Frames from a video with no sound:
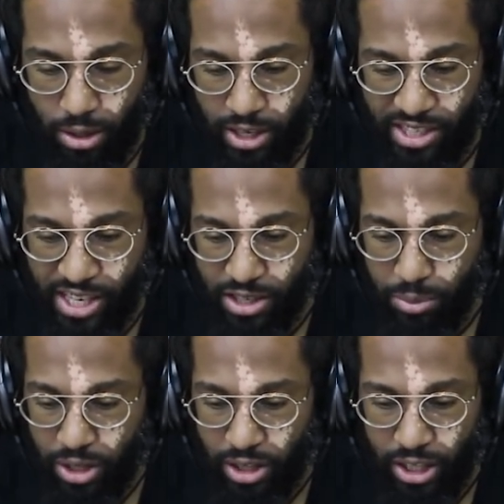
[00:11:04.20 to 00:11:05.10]

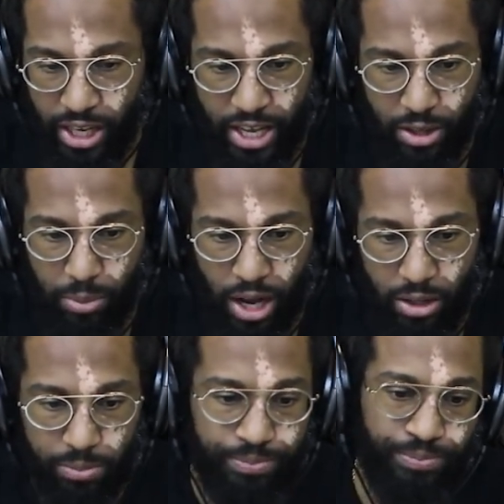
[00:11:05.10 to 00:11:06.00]
accessibility at the
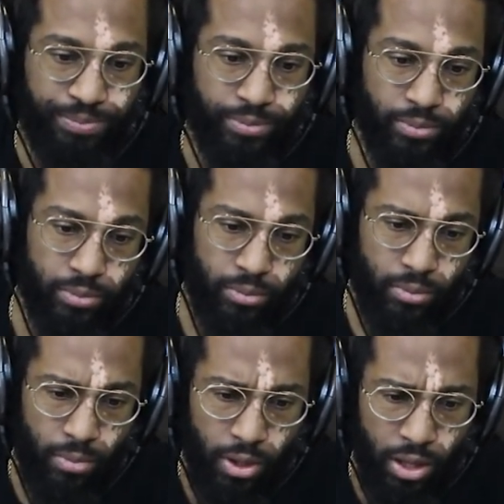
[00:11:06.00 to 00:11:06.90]
bottom.
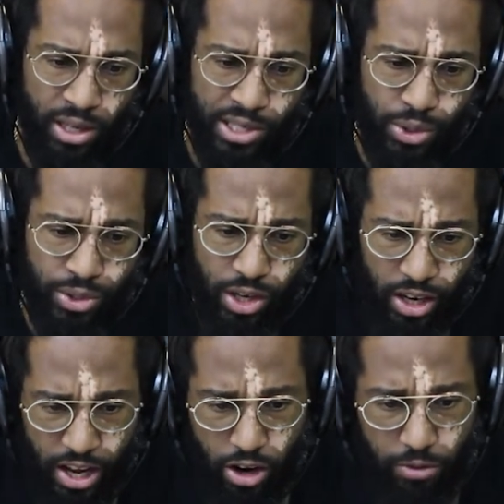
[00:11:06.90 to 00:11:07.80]
So we'll
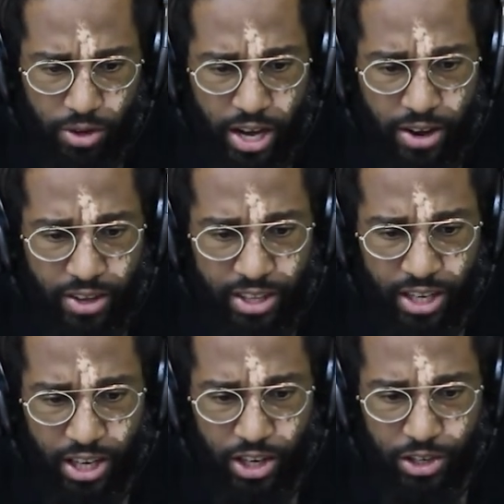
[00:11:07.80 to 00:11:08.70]
turn that off for now, and then
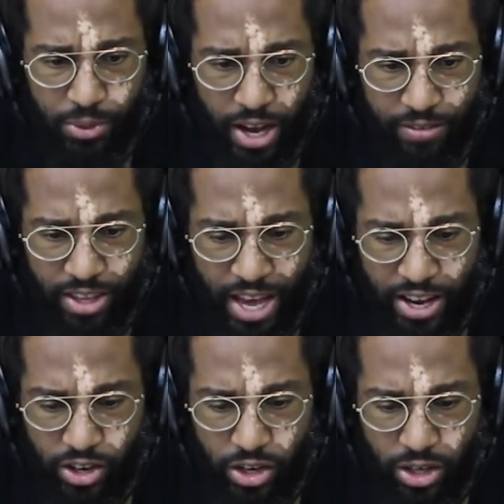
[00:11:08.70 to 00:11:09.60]
here you have the
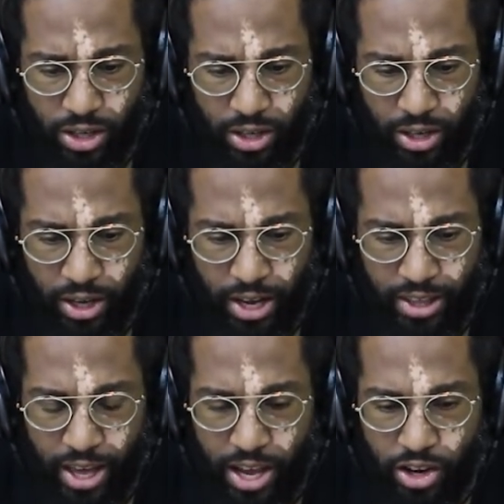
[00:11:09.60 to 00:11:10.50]
editor.
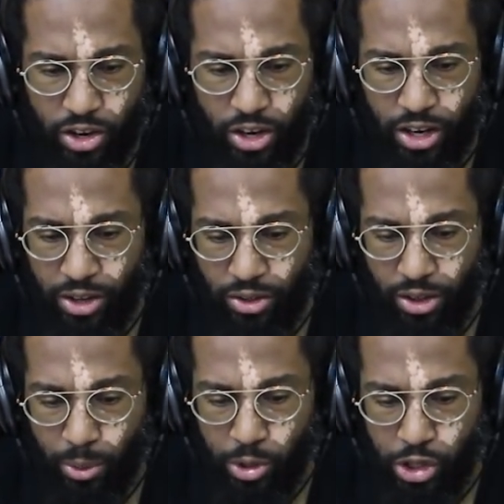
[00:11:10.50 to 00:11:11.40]
And the editor,
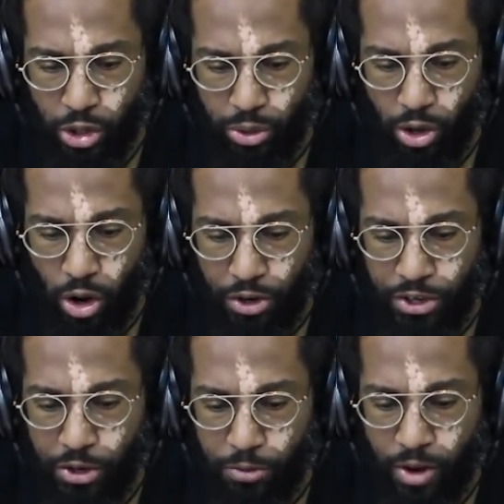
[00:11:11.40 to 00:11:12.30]
it will show the
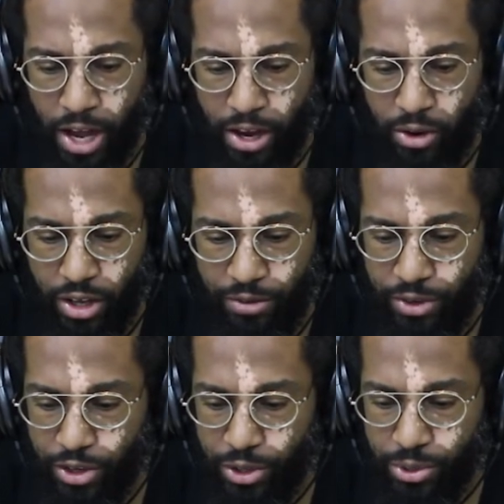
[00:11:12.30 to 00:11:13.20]
audio file if
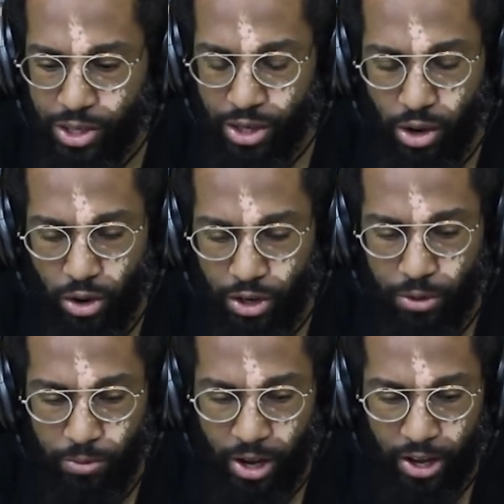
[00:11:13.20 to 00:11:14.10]
you're using an audio
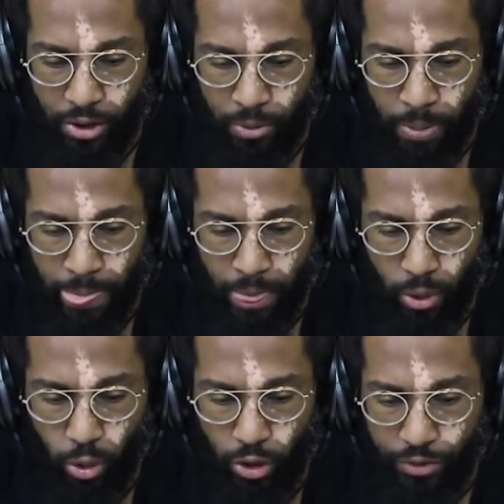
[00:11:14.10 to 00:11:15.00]
file,
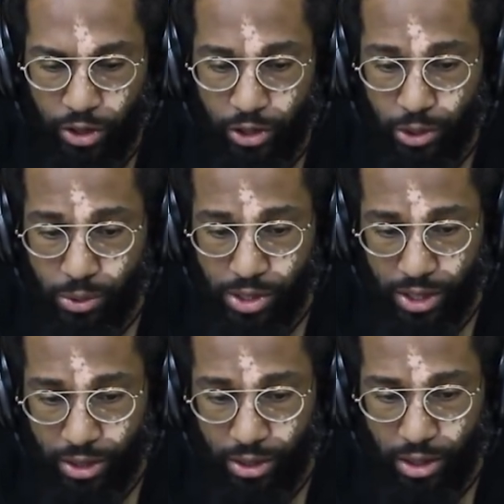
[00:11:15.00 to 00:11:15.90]
or if you're
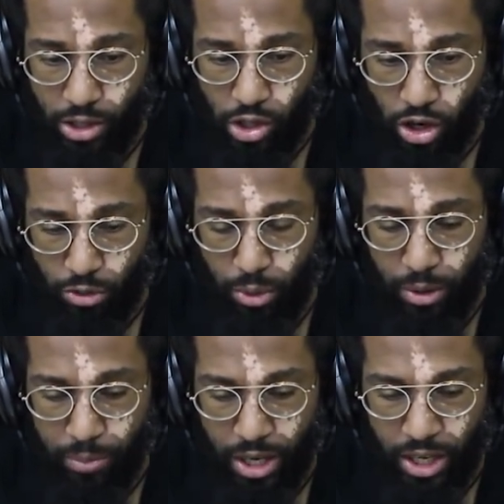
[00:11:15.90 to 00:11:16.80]
using a software
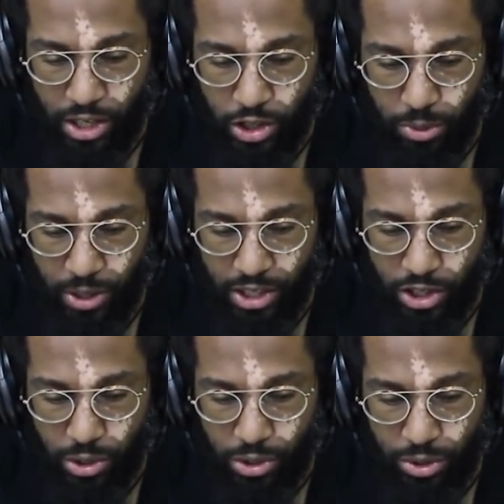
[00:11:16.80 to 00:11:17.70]
MIDI instrument, it
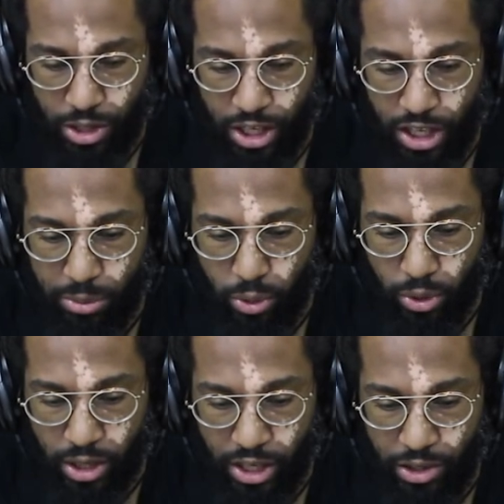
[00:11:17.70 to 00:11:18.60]
shows you the
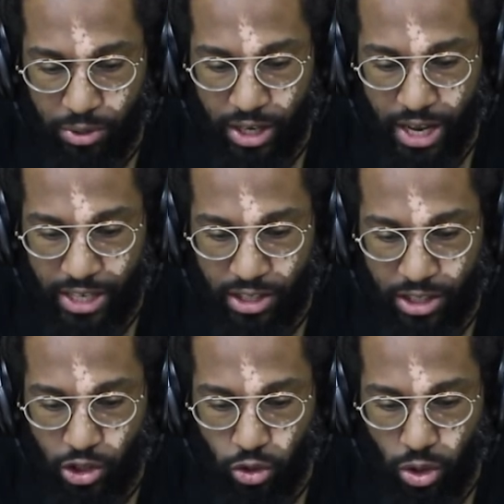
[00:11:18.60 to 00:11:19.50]
keyboard, and you can
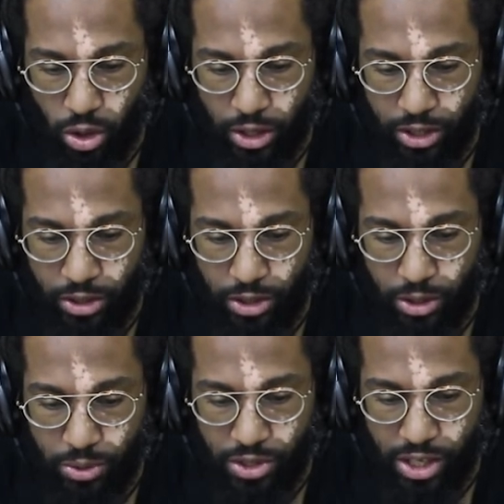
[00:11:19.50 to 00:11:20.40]
actually draw in your
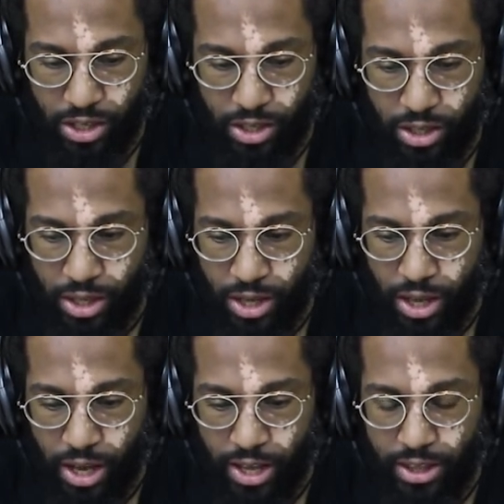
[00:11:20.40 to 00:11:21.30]
notes here.
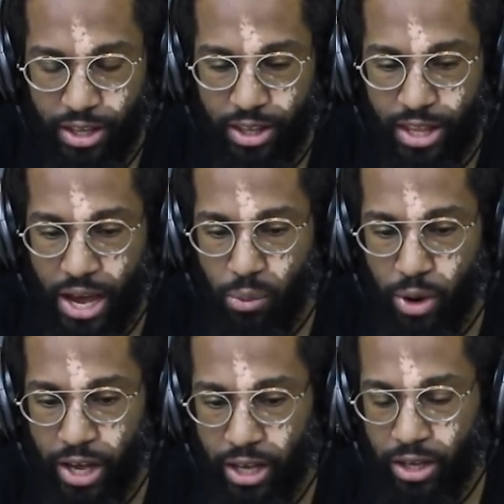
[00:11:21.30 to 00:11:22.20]
And then that
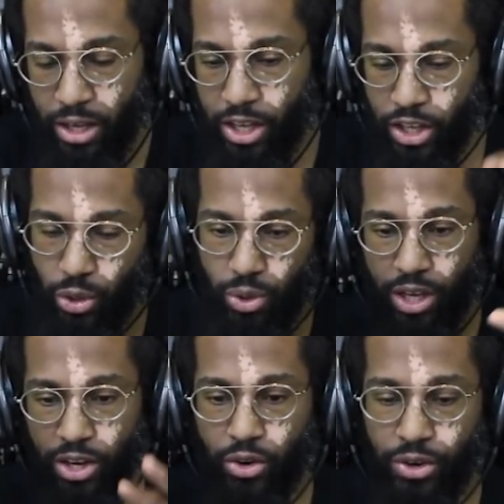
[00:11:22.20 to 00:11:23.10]
way you
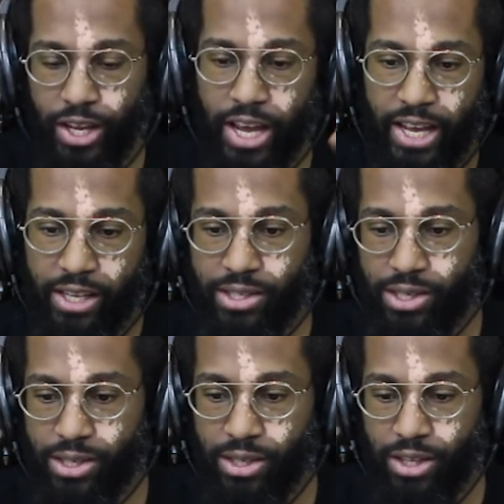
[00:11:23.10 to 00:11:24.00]
can
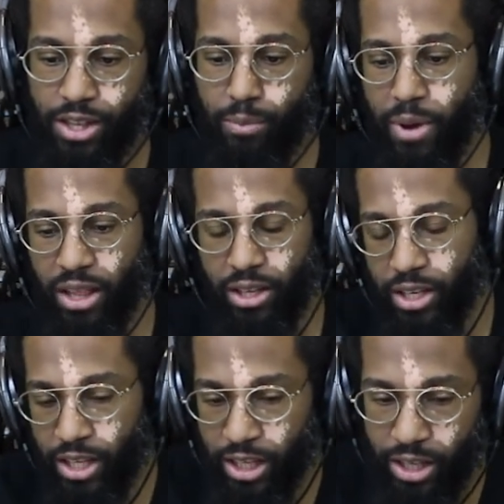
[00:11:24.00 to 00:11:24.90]
create the
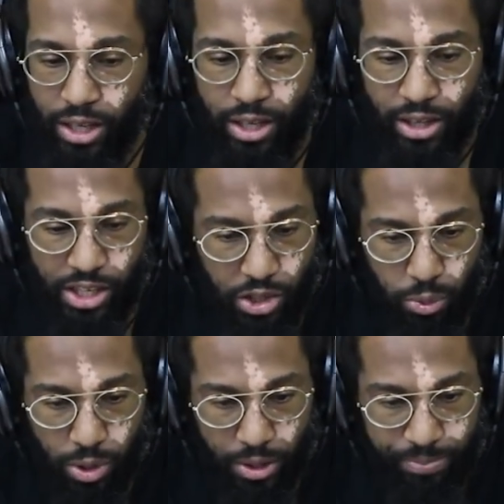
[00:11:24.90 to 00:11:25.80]
melody that you
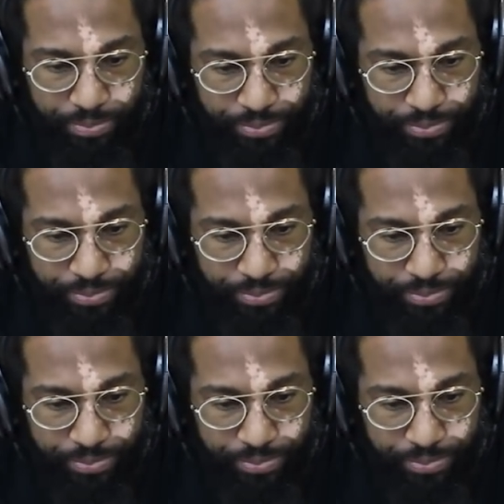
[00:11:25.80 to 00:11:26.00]
want.